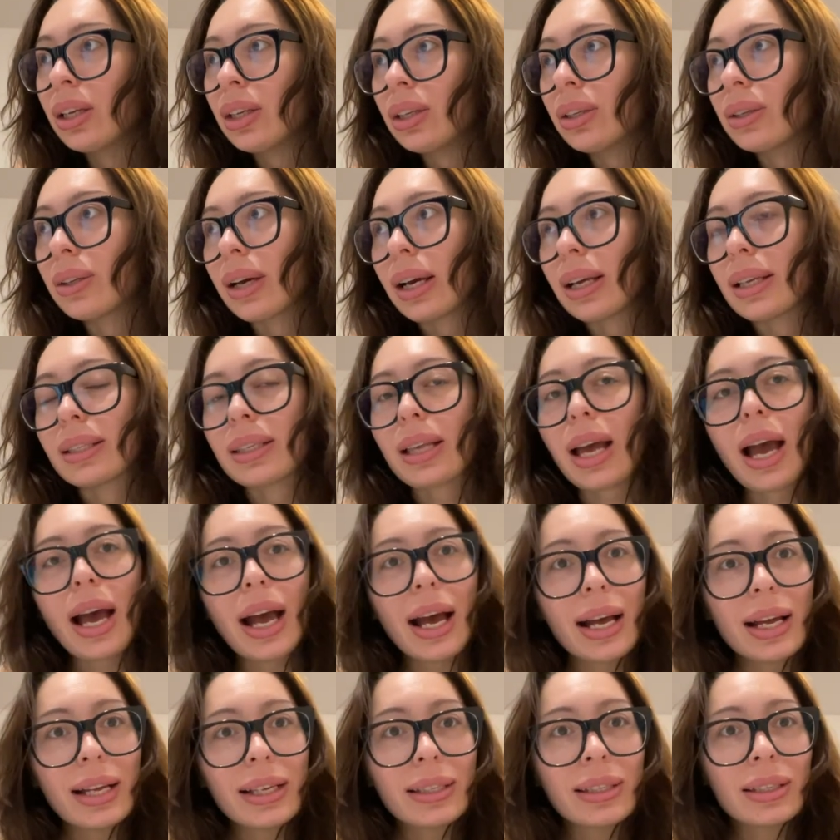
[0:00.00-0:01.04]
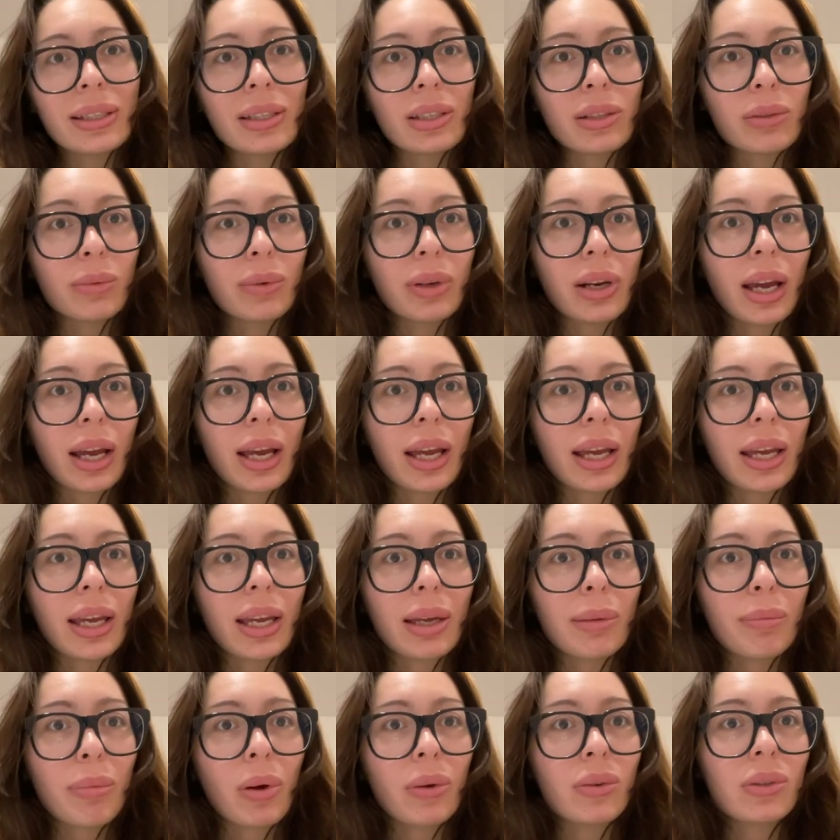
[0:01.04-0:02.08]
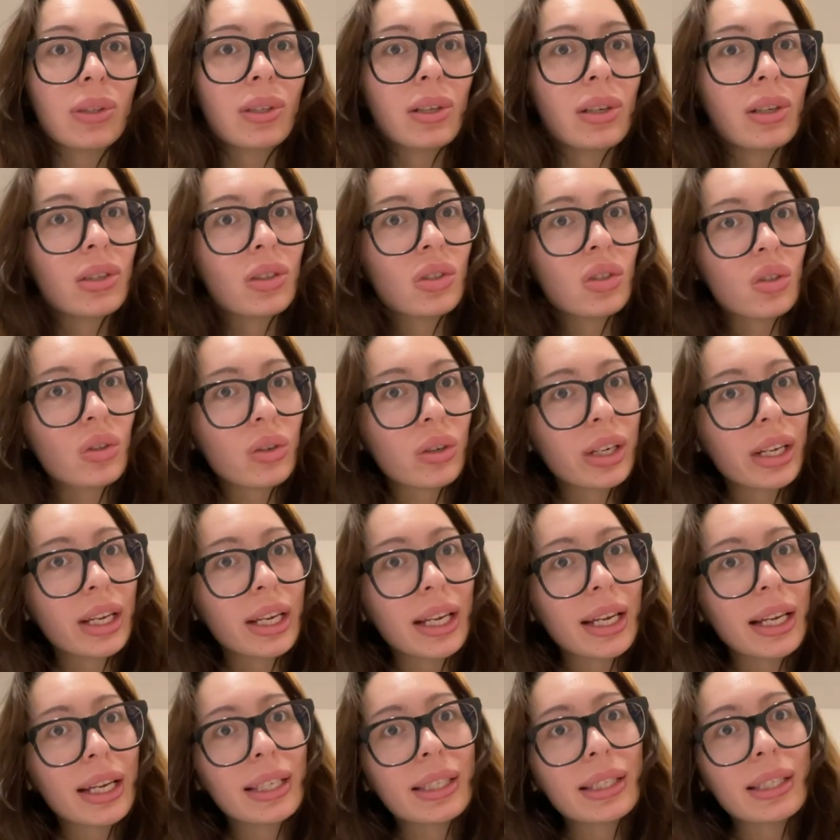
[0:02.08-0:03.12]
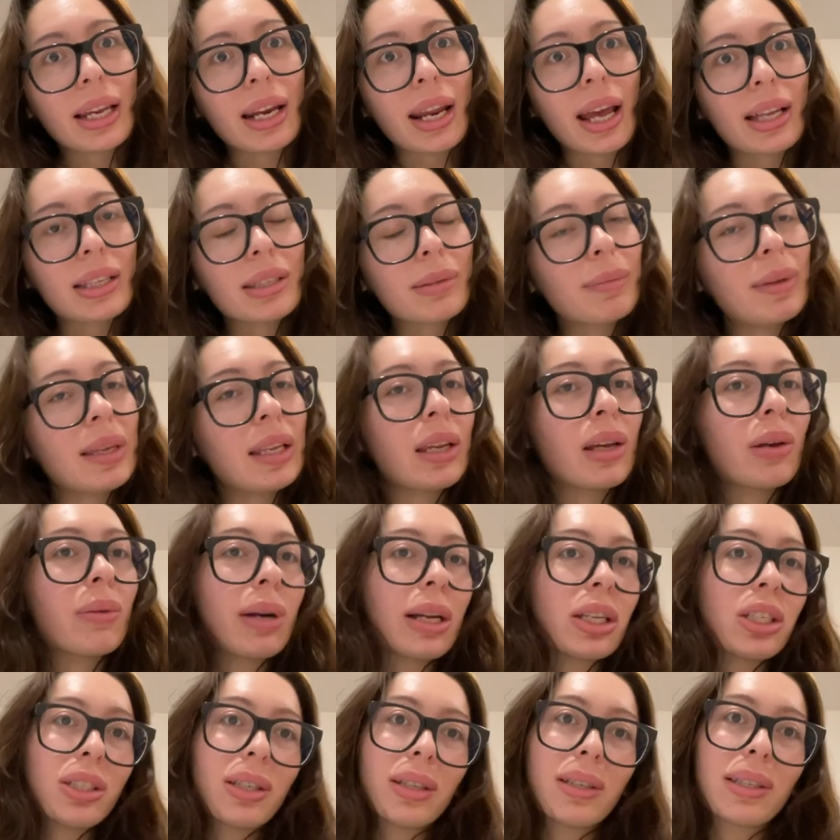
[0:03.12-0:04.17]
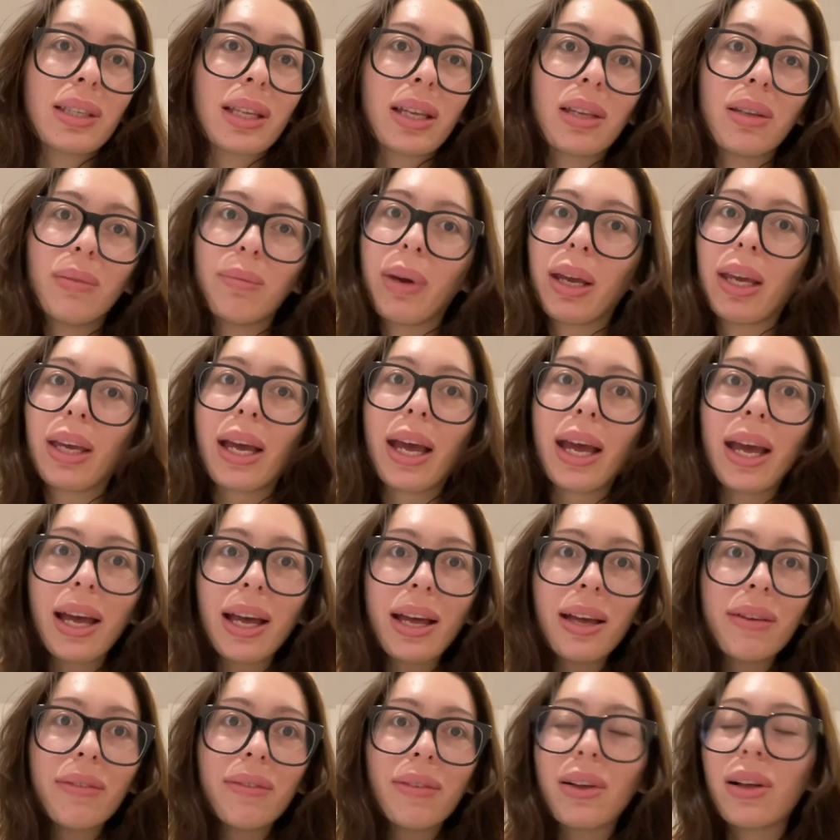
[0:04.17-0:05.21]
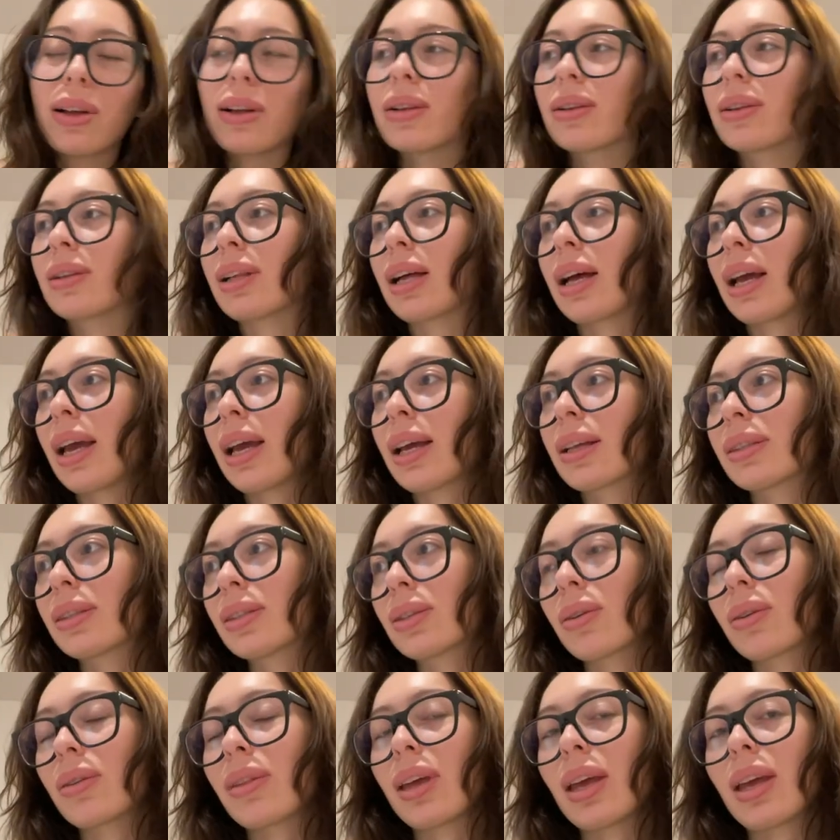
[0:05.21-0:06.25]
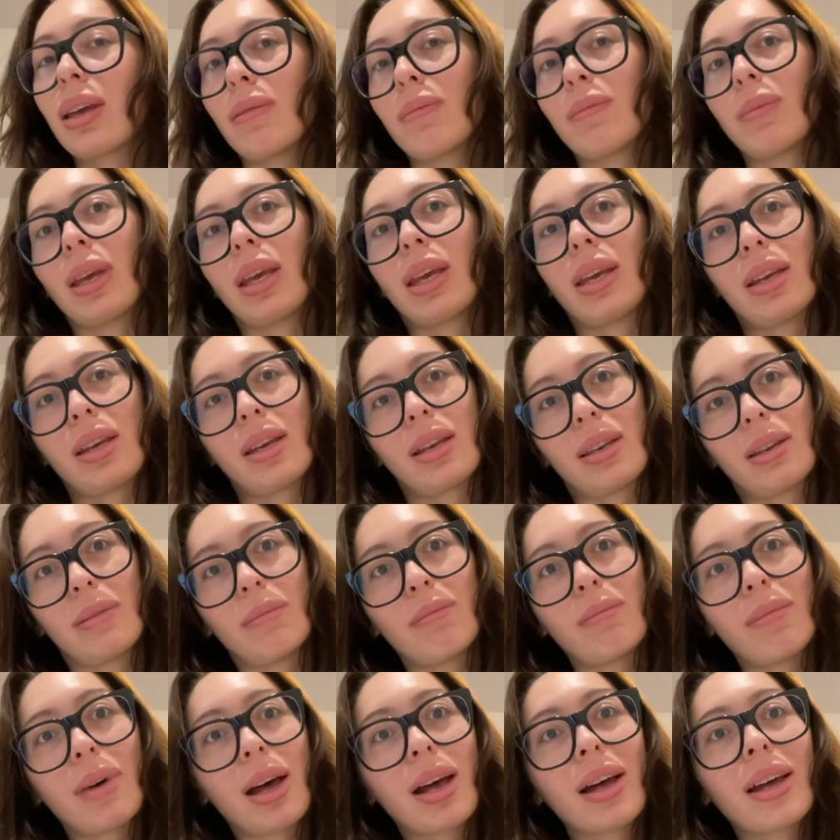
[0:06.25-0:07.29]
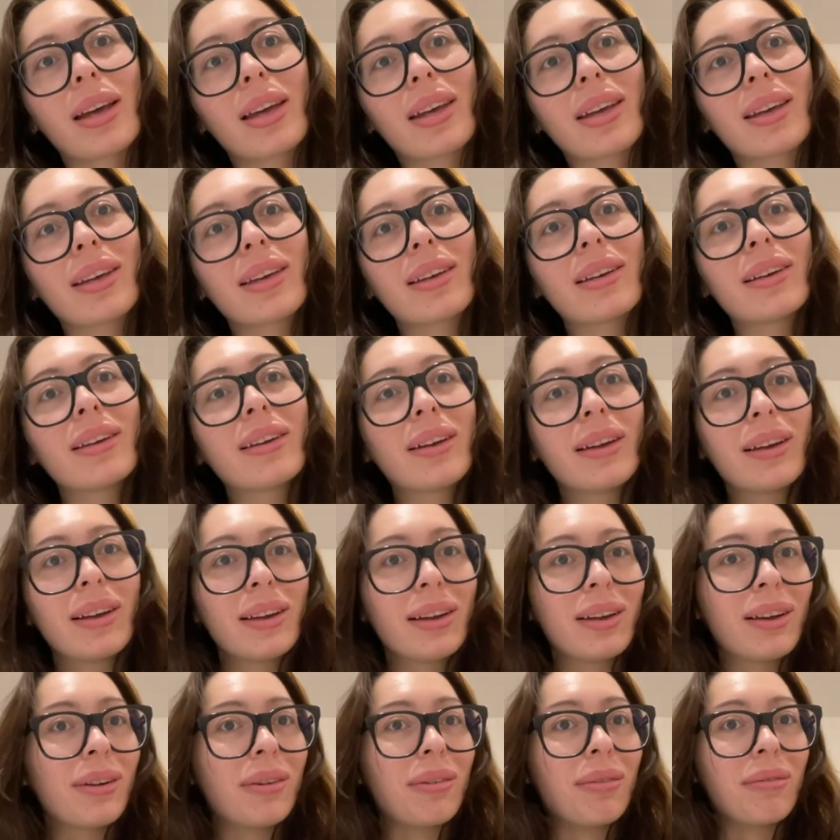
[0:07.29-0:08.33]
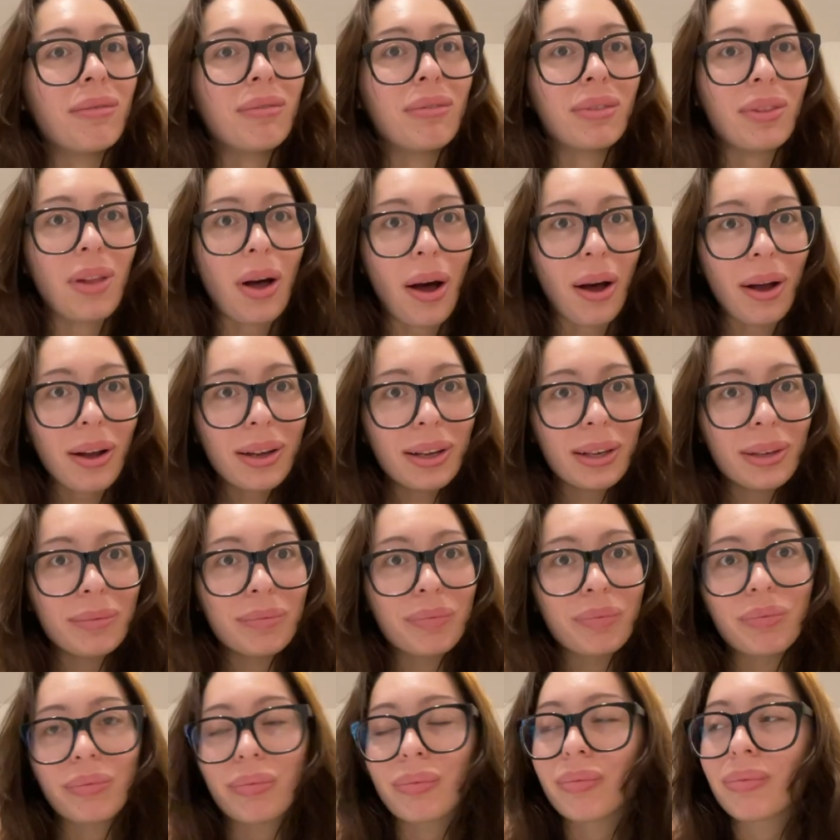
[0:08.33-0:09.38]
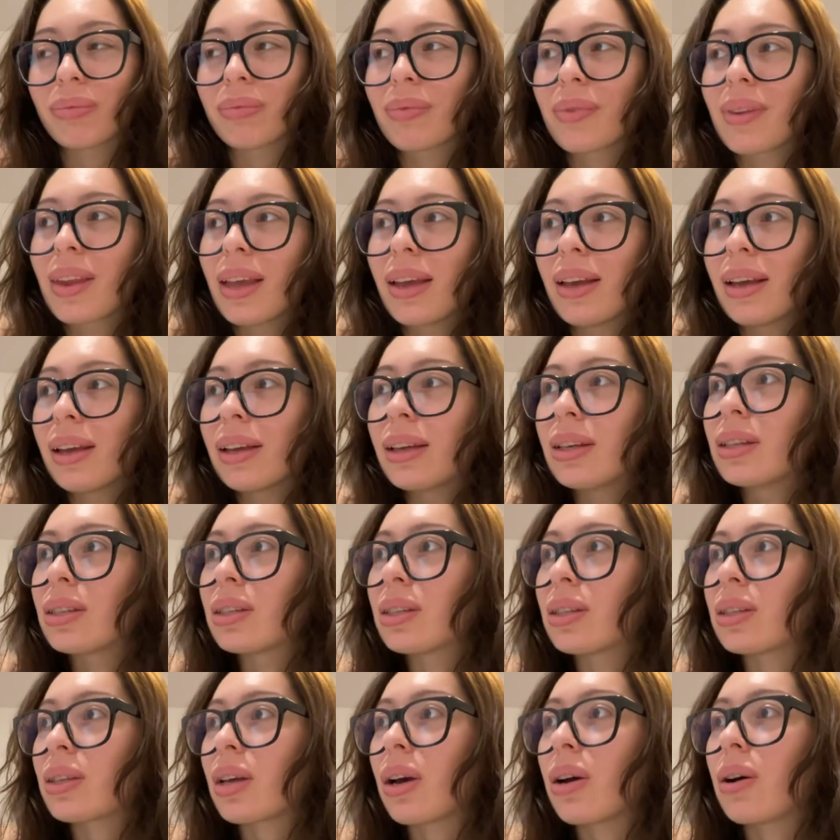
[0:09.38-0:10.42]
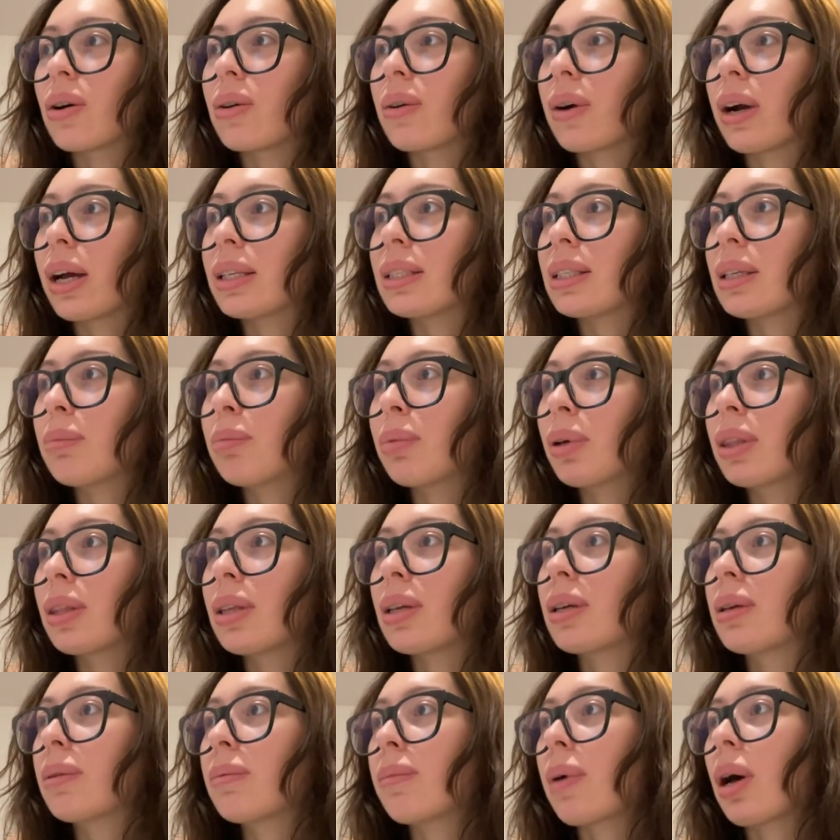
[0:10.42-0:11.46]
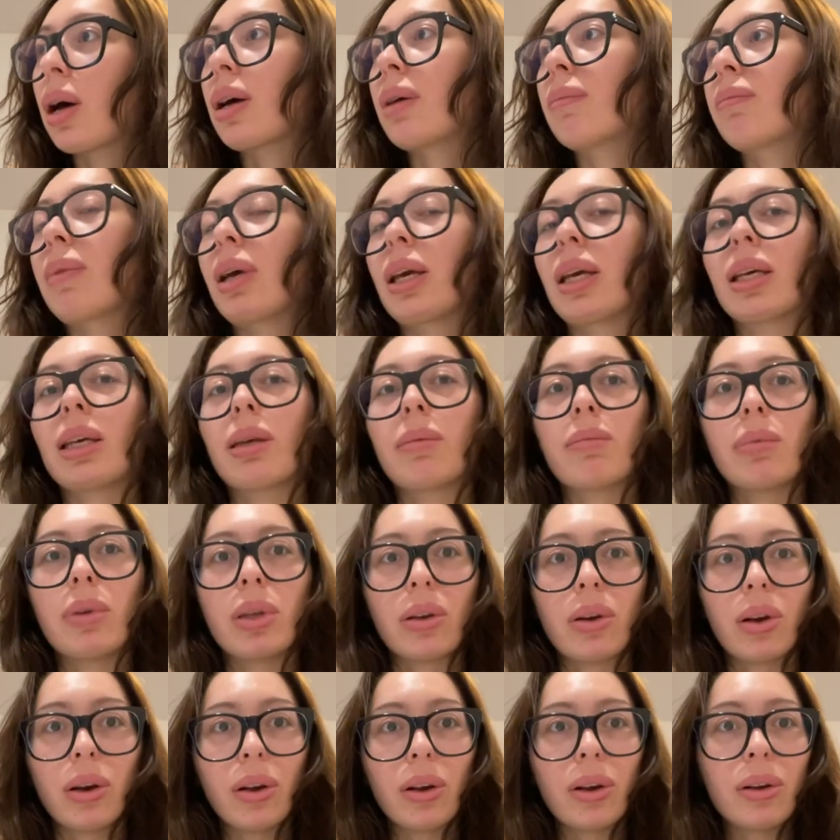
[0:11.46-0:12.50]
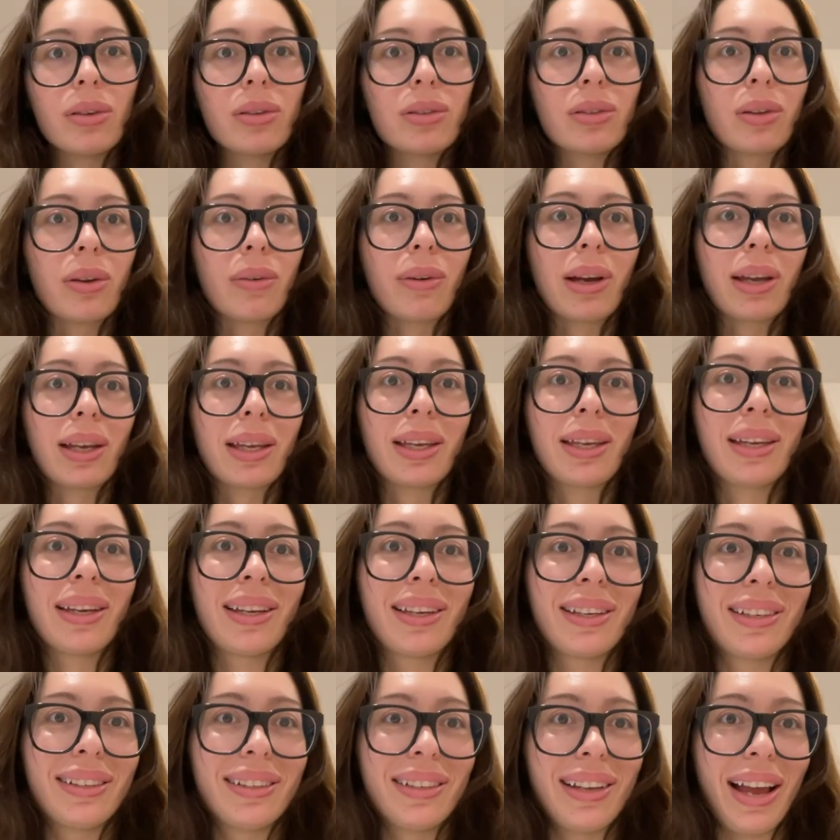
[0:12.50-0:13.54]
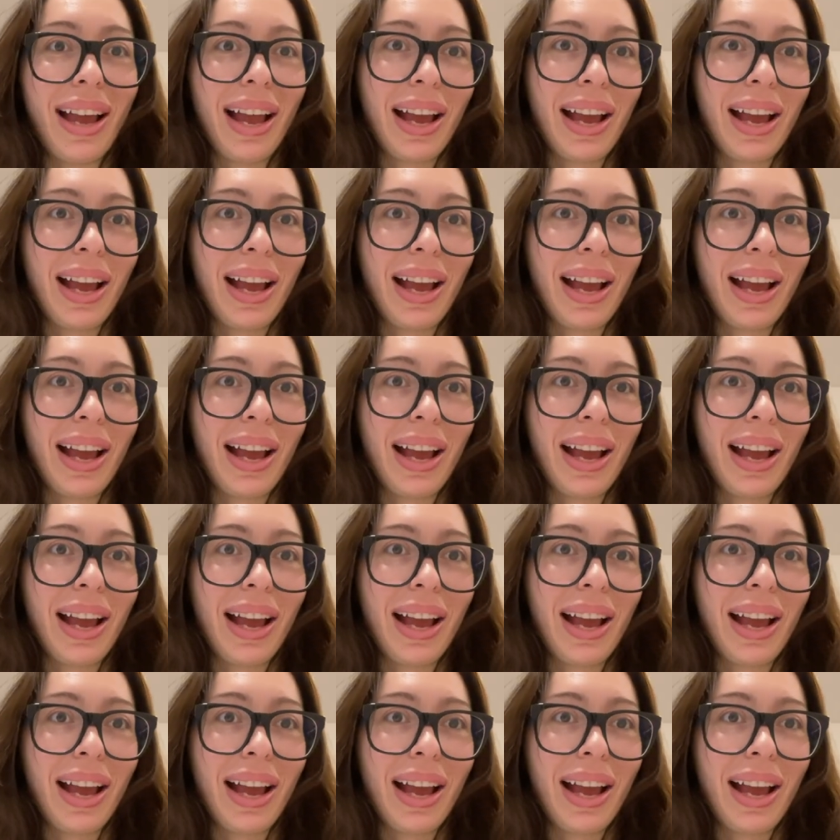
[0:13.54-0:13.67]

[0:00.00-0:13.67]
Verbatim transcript: you guys asked when I posted a story. I said, ask me any questions that you might have. I'll answer them in my vlog. So I did put them on my computer so I can